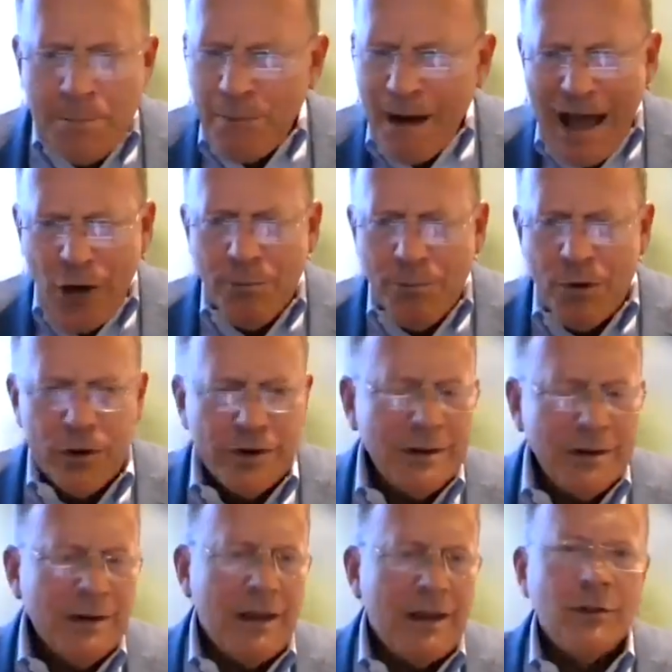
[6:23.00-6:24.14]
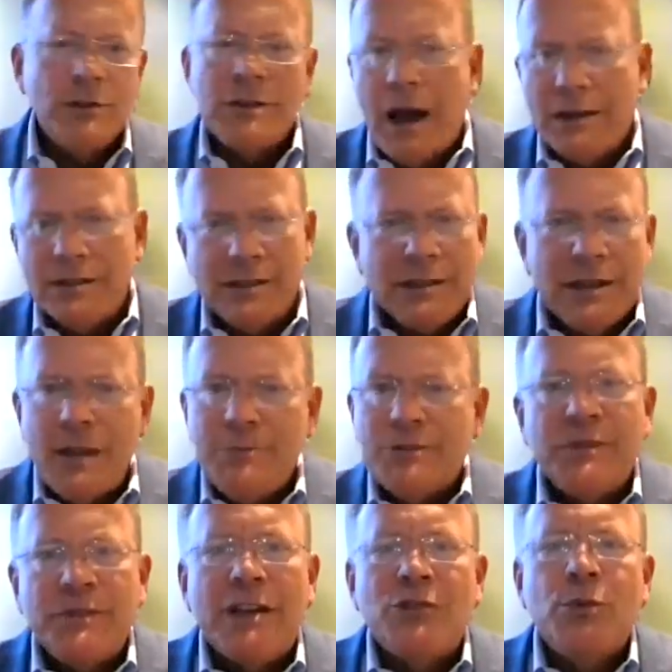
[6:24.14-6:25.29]
bioburden, endotoxin types
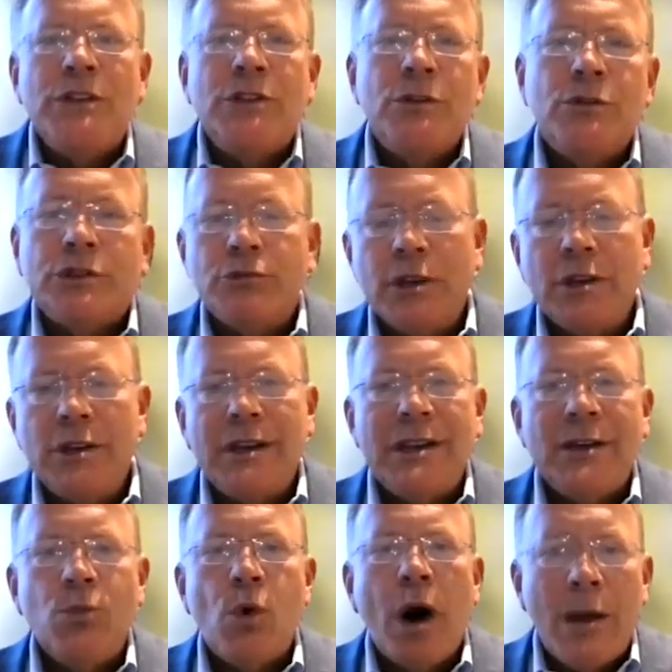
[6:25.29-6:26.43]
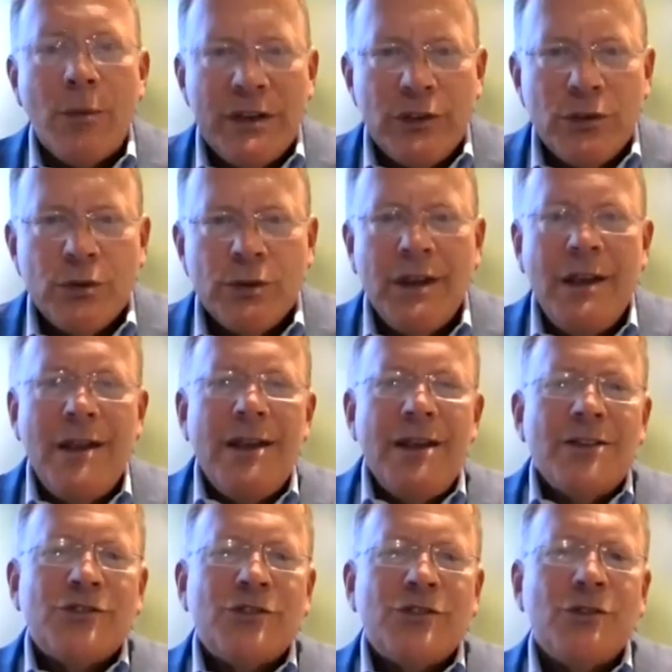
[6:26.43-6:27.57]
of tests we do, sterility, and why we do it,
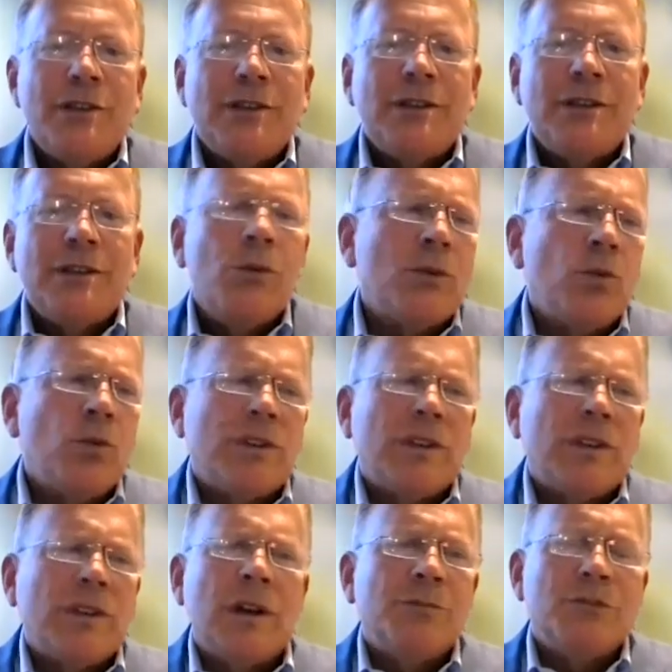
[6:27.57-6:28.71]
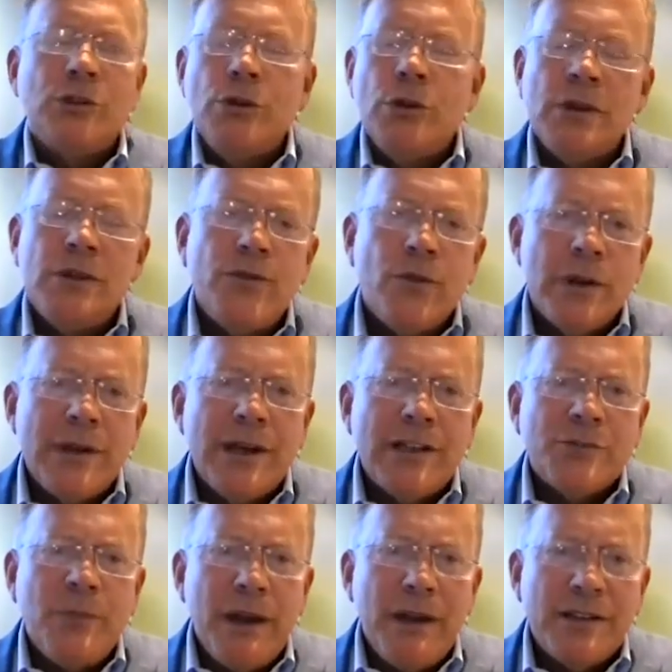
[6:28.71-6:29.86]
so that what customers are looking for in that
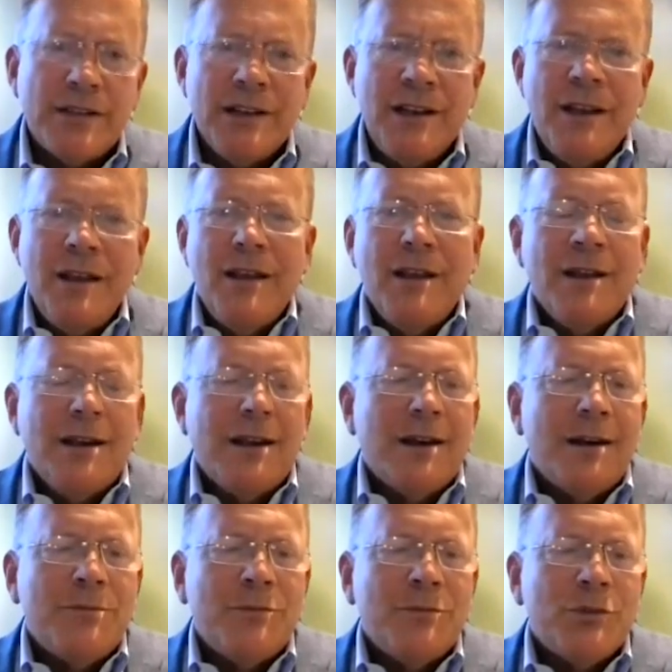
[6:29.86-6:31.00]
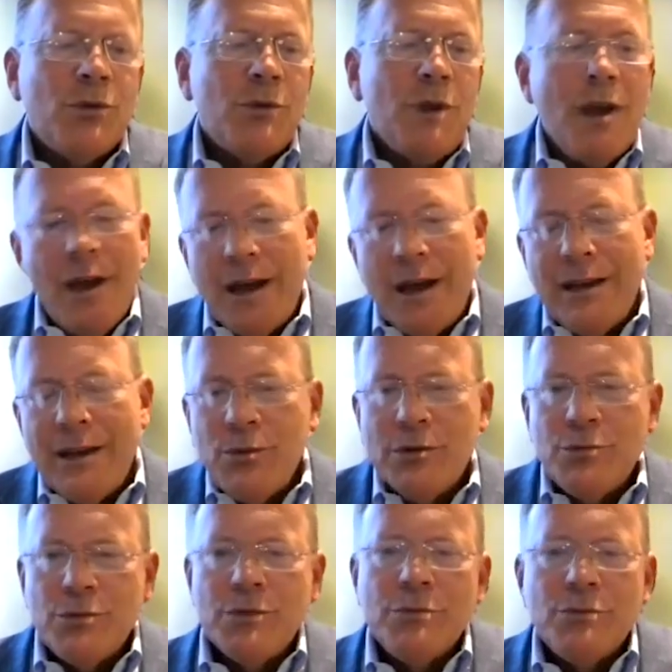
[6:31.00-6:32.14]
space. So again,
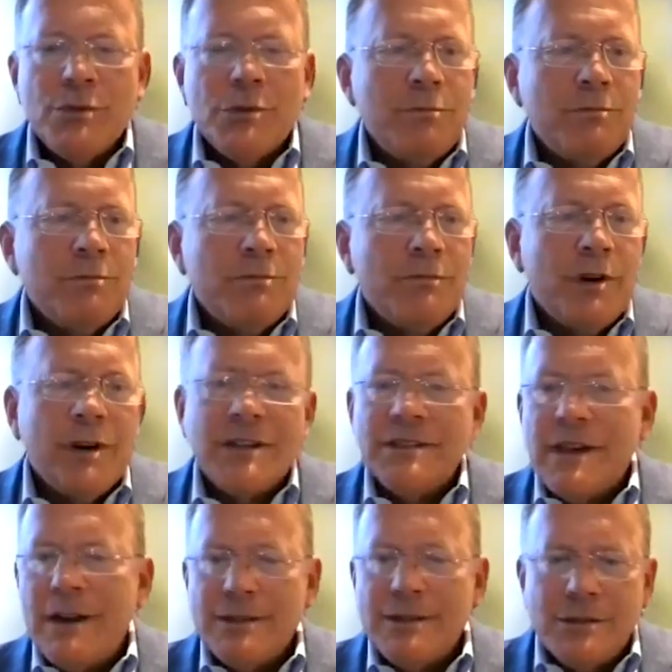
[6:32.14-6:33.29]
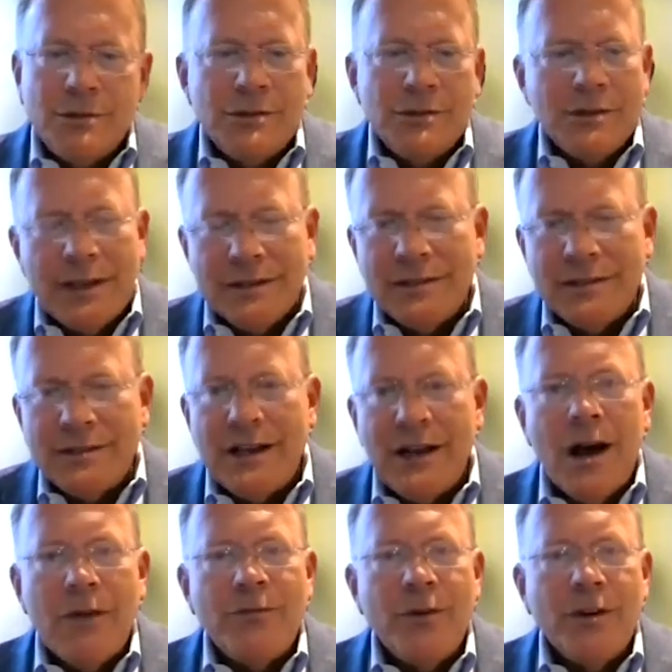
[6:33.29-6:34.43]
we're very excited to kick this thing
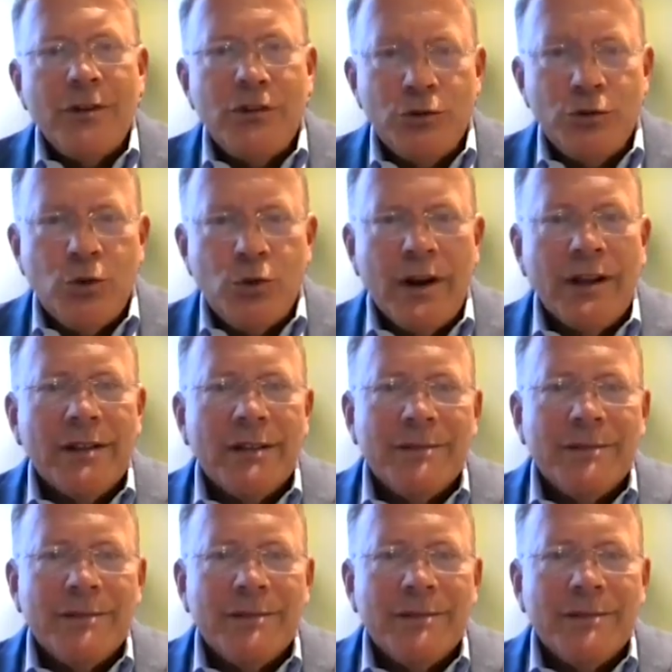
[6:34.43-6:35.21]
off on June 20th.